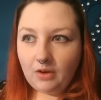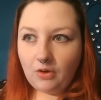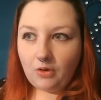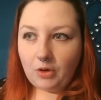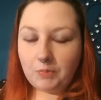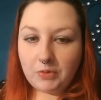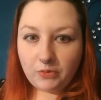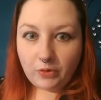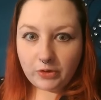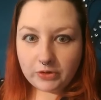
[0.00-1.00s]
or
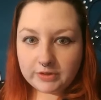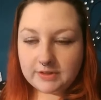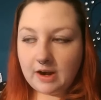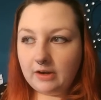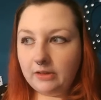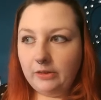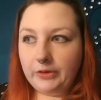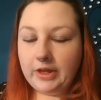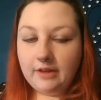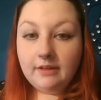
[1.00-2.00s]
before you start
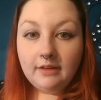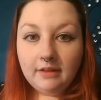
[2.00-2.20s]
looking